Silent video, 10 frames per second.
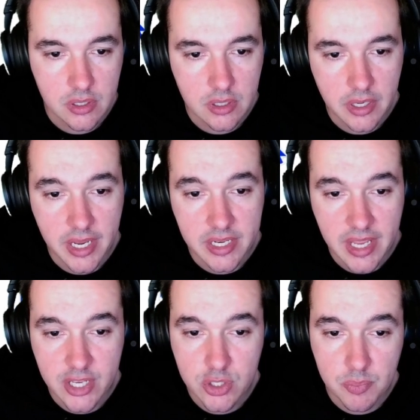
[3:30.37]
and
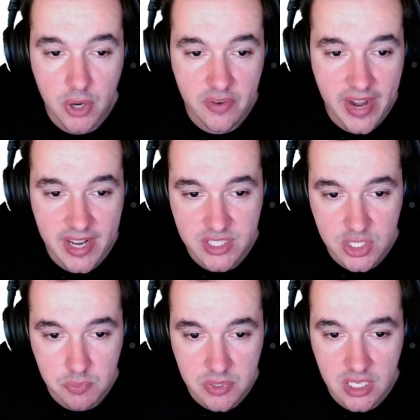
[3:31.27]
Entra Private Access
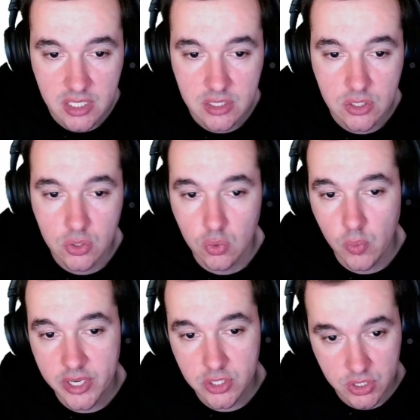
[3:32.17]
being your way
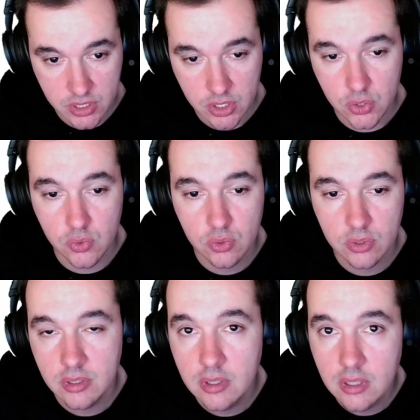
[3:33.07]
to secure
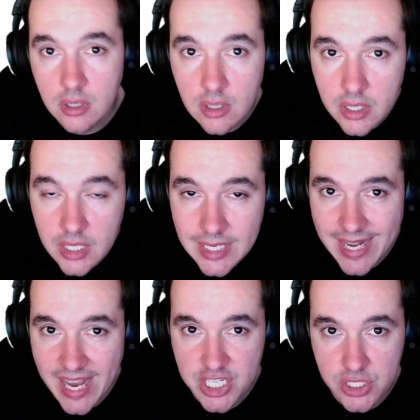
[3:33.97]

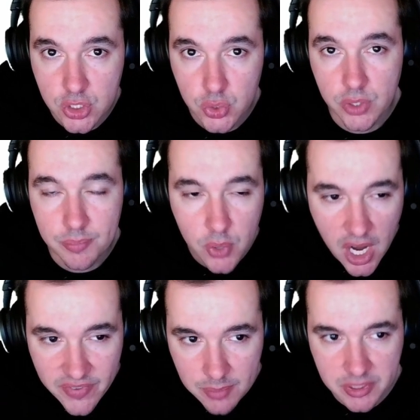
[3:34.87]
connections to your
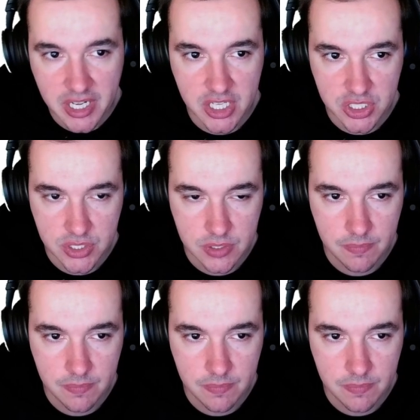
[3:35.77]
private applications.